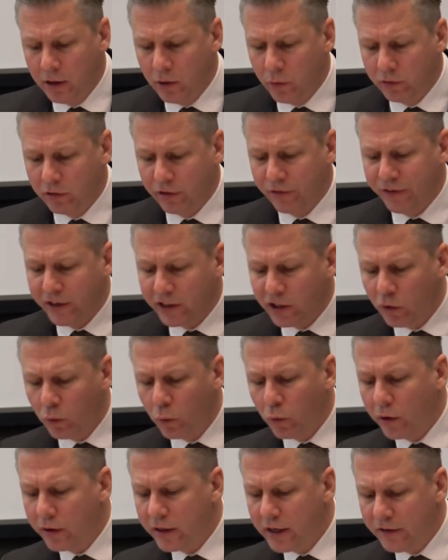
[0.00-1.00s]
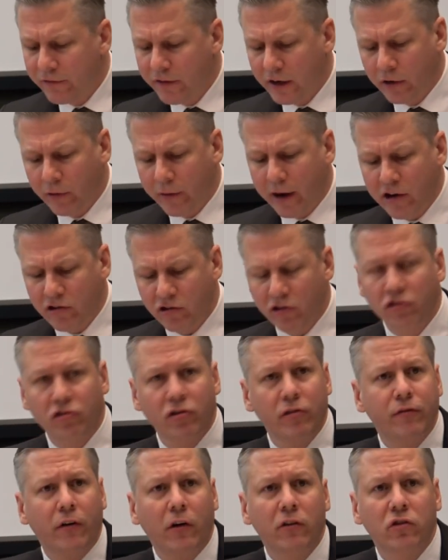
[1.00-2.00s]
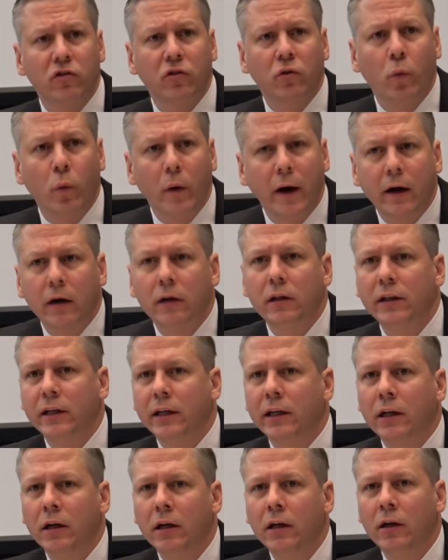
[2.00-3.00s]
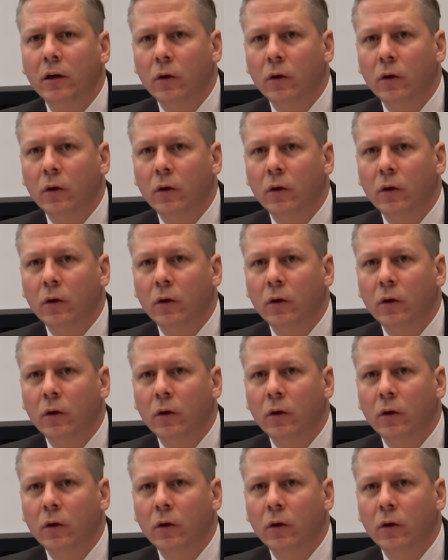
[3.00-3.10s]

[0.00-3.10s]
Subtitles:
was a figure worthy of veneration should fall squarely